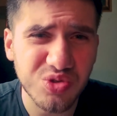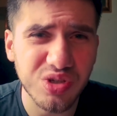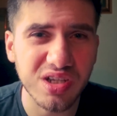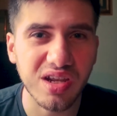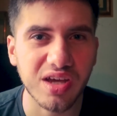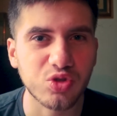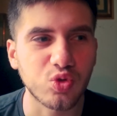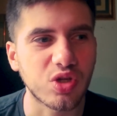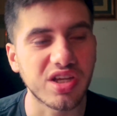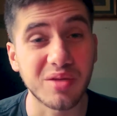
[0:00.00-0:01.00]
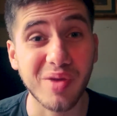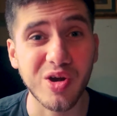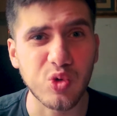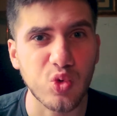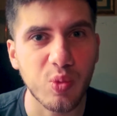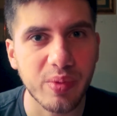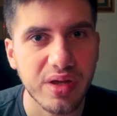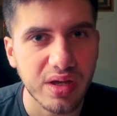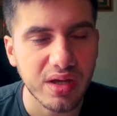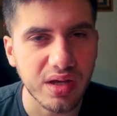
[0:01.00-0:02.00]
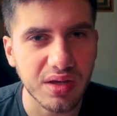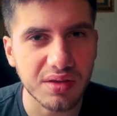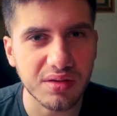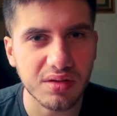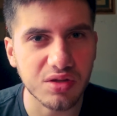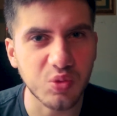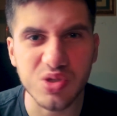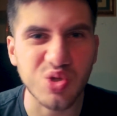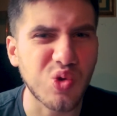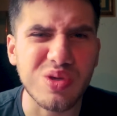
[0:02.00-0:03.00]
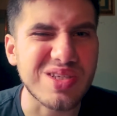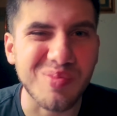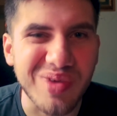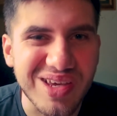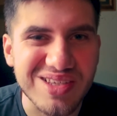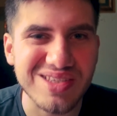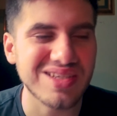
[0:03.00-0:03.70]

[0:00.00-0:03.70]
like to clean my room, and it was always a mess,